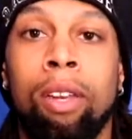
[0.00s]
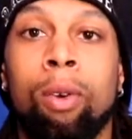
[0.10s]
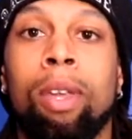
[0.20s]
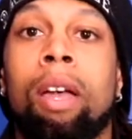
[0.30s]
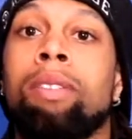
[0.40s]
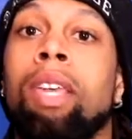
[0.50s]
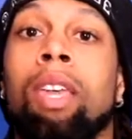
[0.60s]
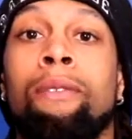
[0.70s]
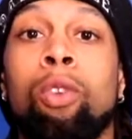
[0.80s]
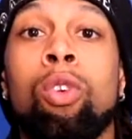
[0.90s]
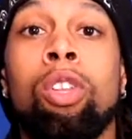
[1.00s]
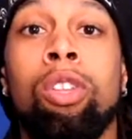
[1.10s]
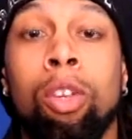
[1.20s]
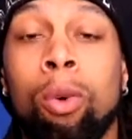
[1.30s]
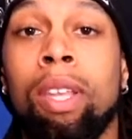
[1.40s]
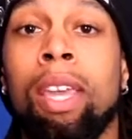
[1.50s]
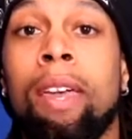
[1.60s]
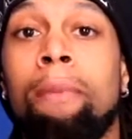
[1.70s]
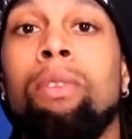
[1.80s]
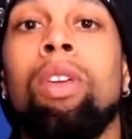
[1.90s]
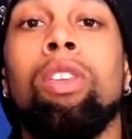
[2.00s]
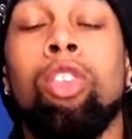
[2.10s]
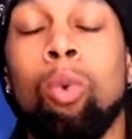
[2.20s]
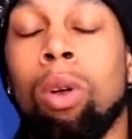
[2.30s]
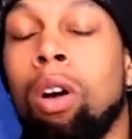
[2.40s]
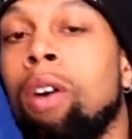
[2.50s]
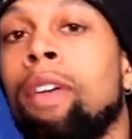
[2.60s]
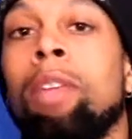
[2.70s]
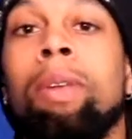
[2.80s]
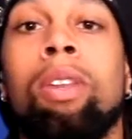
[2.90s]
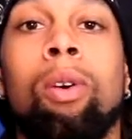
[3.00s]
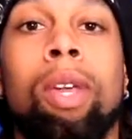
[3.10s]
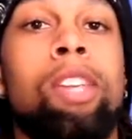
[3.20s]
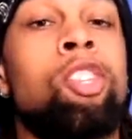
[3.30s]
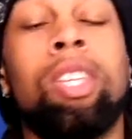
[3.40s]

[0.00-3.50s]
I do it? I was like, if you could do it yet, you would already be doing it.